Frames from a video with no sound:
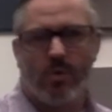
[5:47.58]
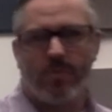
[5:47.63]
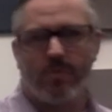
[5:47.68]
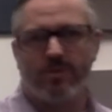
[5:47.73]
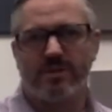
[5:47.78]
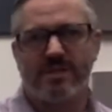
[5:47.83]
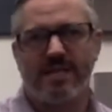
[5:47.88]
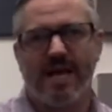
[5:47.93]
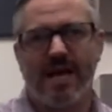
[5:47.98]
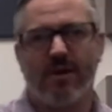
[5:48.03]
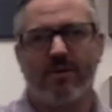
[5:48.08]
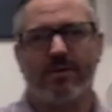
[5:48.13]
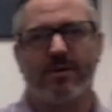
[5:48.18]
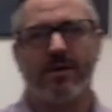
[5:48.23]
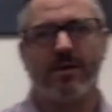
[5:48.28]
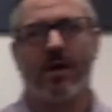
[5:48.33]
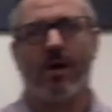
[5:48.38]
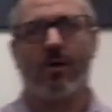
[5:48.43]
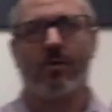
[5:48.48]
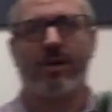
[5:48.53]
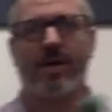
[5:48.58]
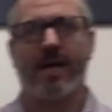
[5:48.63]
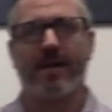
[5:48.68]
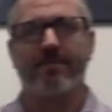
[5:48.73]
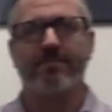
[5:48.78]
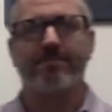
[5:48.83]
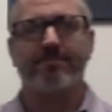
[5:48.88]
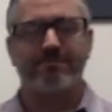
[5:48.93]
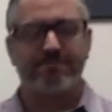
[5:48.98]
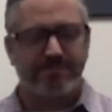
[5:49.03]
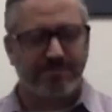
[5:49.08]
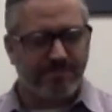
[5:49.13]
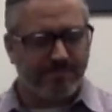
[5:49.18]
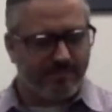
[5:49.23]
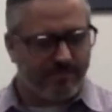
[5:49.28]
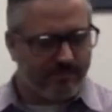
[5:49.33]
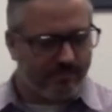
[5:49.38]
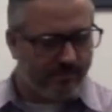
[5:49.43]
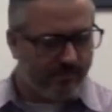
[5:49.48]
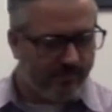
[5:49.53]
sound. Okay,
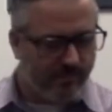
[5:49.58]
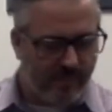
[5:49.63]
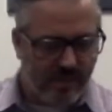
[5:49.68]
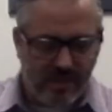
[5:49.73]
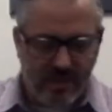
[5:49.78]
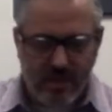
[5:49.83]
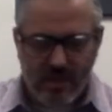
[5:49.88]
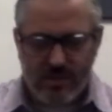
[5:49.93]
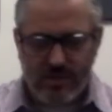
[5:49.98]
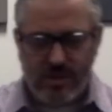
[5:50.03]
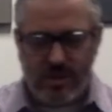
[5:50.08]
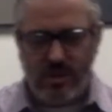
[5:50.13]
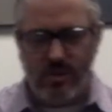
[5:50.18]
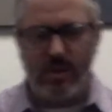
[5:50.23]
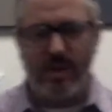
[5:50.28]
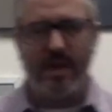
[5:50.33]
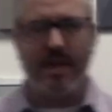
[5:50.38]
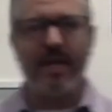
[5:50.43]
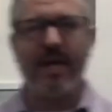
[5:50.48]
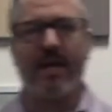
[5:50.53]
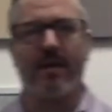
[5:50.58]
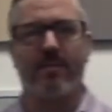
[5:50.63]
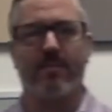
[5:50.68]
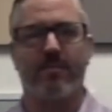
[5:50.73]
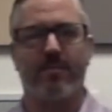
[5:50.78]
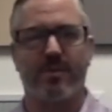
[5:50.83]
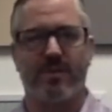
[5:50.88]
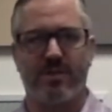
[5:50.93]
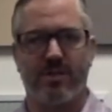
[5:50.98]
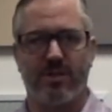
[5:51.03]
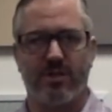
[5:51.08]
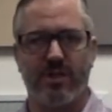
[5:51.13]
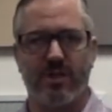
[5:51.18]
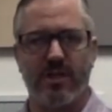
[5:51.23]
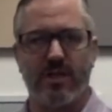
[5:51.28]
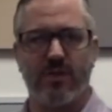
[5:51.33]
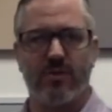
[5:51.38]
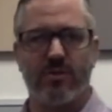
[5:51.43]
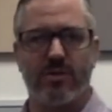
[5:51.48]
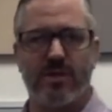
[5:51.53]
so again,
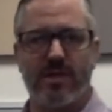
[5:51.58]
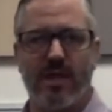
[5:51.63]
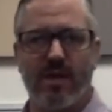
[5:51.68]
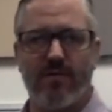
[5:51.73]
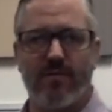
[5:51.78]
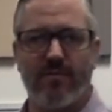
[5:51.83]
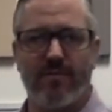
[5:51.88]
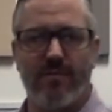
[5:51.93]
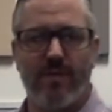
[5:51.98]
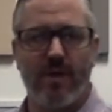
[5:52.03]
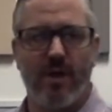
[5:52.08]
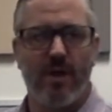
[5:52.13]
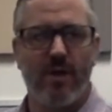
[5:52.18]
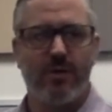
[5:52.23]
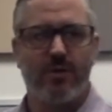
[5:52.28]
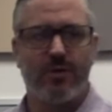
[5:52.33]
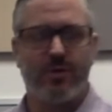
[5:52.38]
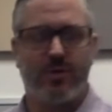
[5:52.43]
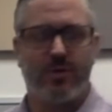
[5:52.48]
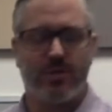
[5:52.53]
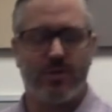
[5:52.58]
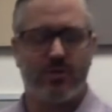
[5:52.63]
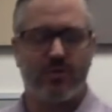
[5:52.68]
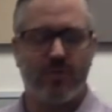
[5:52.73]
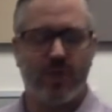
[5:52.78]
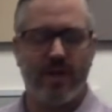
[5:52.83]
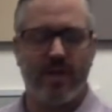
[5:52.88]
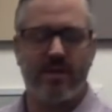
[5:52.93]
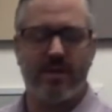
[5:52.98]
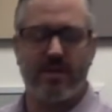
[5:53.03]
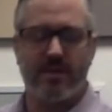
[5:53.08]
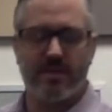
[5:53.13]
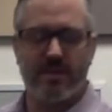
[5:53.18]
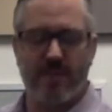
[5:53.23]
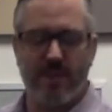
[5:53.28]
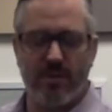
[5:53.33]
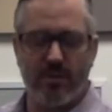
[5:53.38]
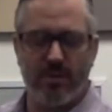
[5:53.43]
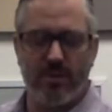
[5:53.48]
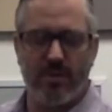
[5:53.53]
positioning yourself so you can strike the
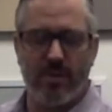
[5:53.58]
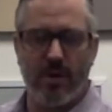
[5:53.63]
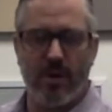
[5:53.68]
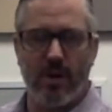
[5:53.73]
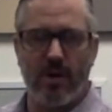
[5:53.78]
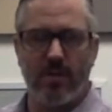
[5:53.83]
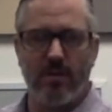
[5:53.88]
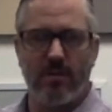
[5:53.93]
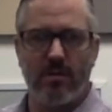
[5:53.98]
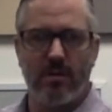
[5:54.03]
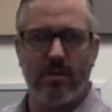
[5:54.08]
center of the bar.